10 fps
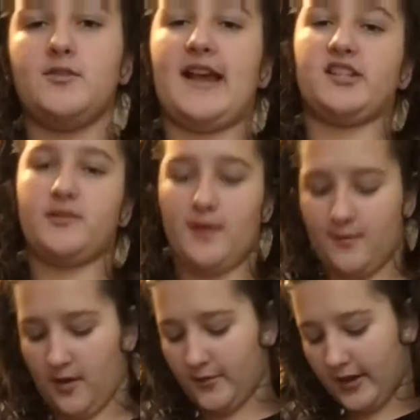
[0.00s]
Actually, my
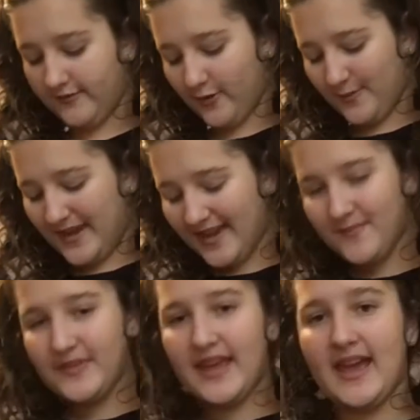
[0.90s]
mom got it for me.
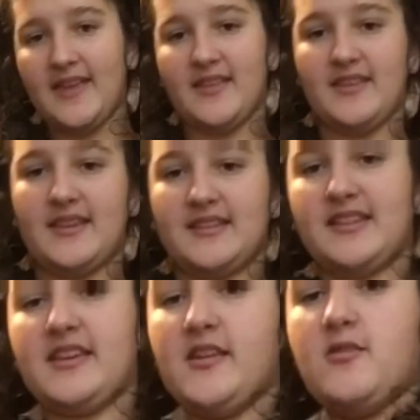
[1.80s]
And then this
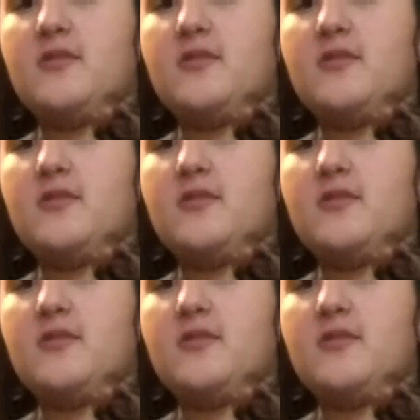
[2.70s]
cute